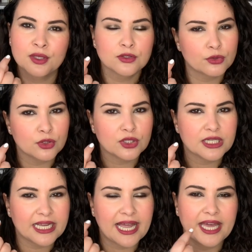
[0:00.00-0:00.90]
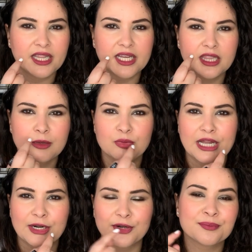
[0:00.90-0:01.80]
So it looked like I had like a lip
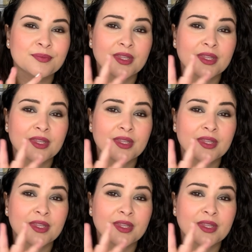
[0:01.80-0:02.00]
liner.